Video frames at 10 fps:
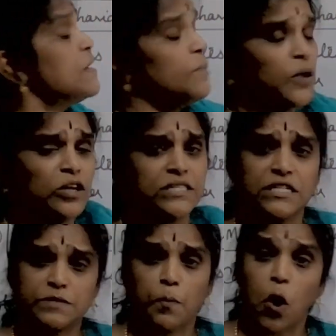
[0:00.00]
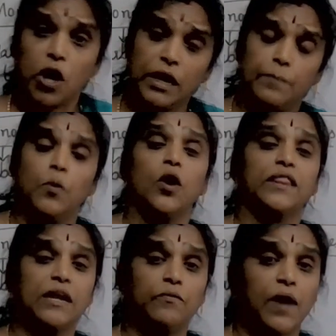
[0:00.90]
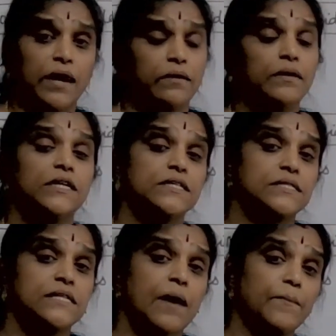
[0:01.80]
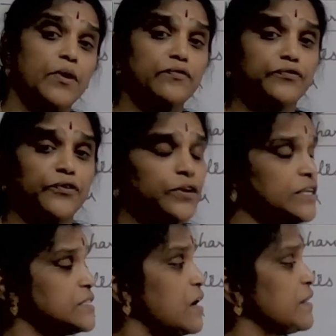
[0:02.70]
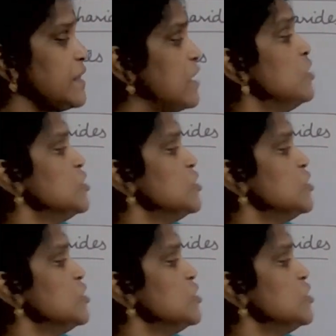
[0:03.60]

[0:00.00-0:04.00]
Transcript: because it's poly more than one, it is number of units are there.